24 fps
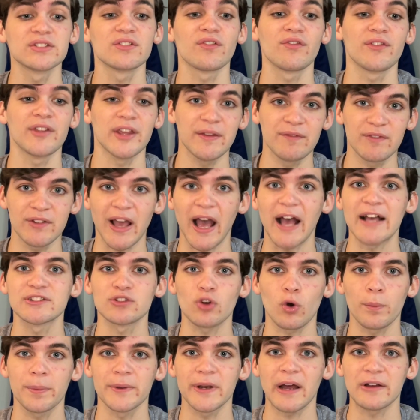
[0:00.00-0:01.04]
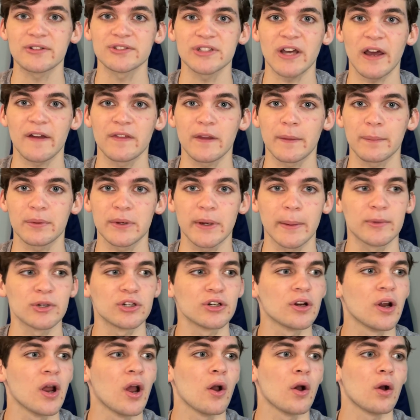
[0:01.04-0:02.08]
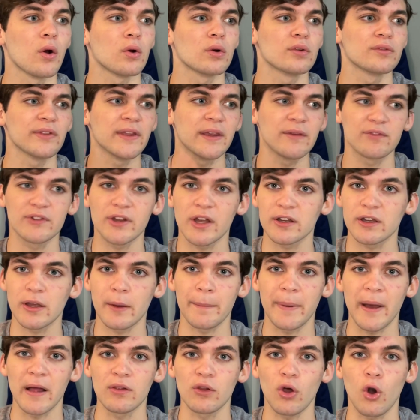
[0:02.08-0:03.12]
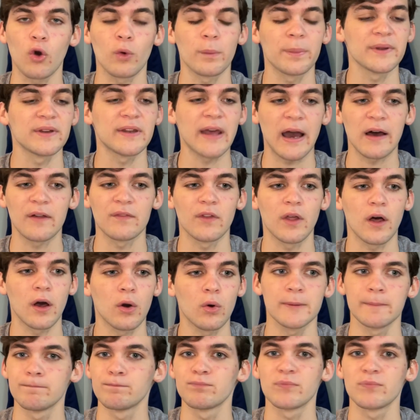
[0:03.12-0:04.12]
leaving guys open outside on the perimeter or leaving a Capella open down low.